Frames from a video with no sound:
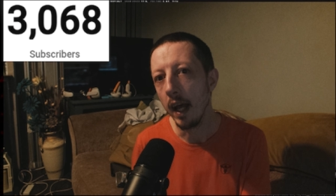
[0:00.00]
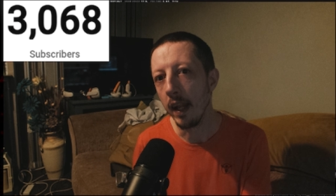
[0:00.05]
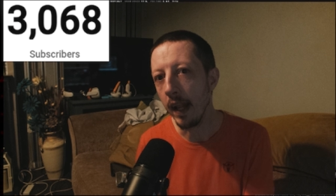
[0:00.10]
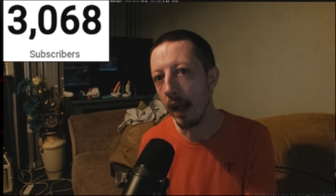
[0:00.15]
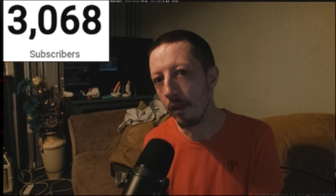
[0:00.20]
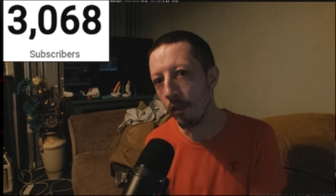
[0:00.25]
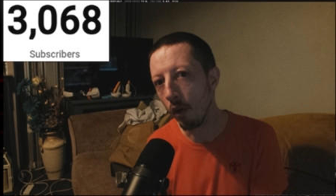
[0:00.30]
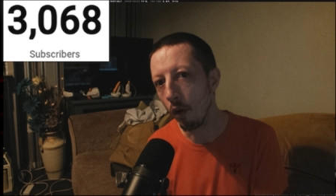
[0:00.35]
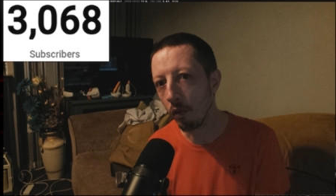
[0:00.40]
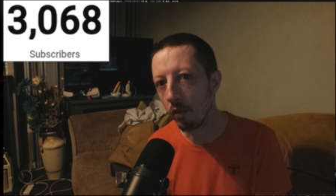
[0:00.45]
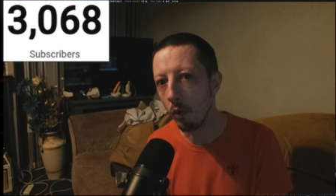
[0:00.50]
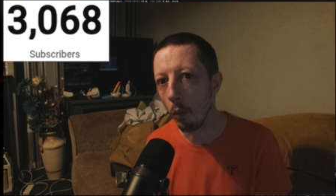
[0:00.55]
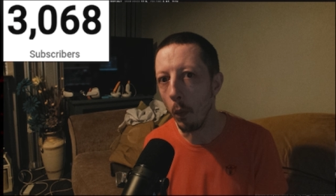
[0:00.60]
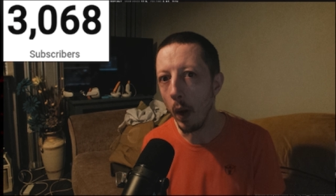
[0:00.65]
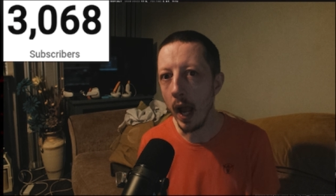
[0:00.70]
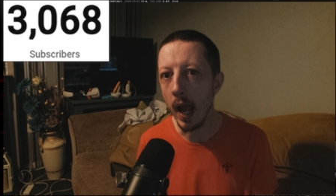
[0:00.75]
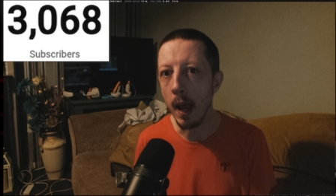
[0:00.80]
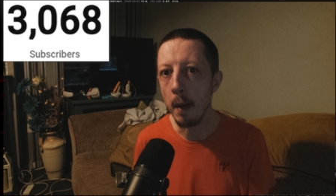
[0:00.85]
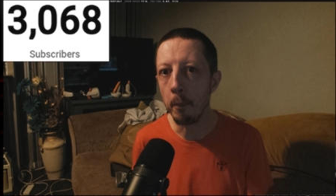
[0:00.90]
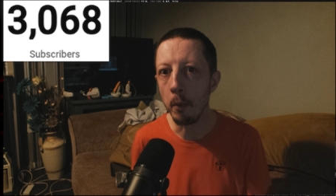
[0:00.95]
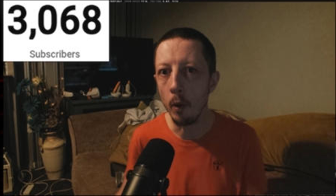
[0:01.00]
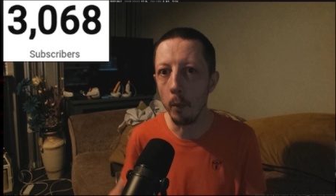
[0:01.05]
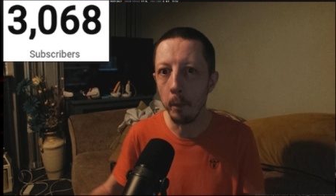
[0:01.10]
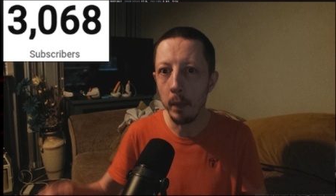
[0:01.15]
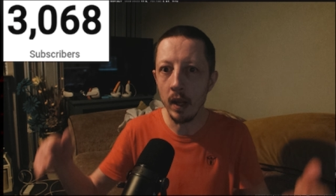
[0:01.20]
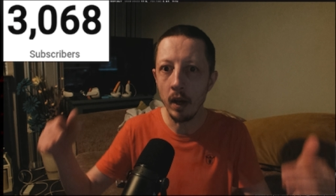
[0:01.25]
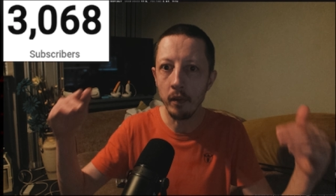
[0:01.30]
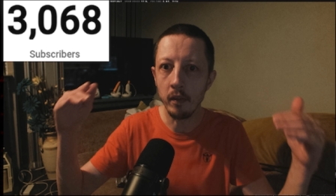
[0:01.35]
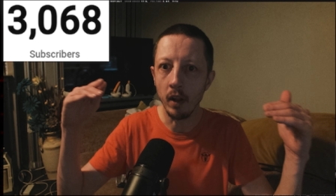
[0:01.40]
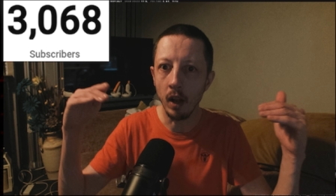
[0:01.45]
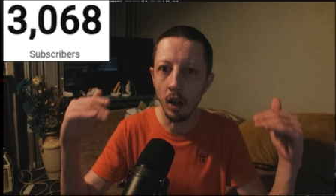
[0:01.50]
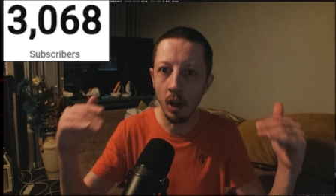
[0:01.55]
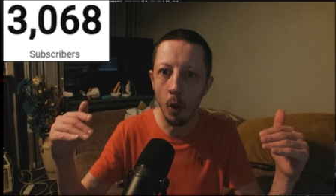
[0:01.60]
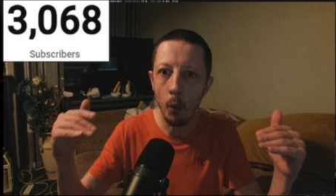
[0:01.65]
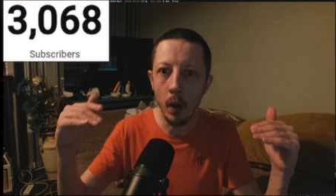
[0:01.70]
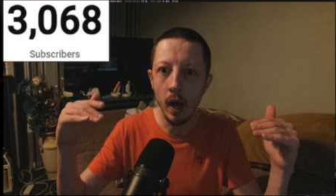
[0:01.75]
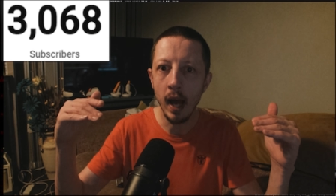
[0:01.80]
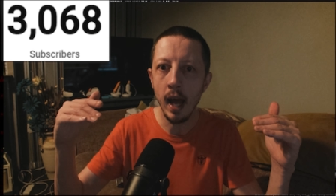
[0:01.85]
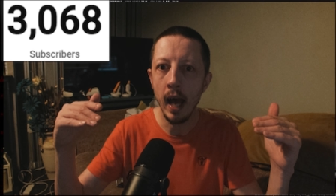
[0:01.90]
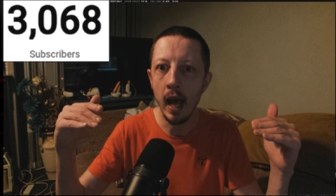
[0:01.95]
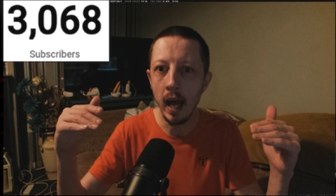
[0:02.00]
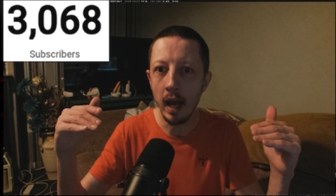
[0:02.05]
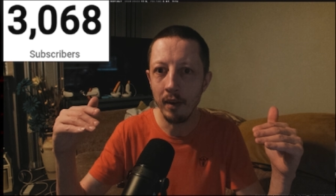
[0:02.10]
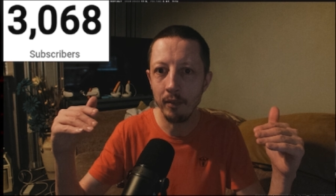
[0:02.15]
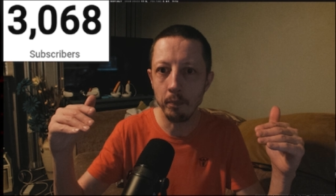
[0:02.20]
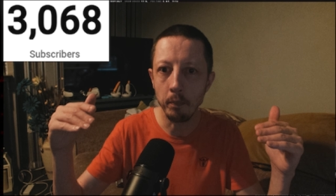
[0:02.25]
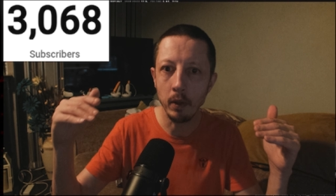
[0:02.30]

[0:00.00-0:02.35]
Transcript: And that's also why I put me on the lower half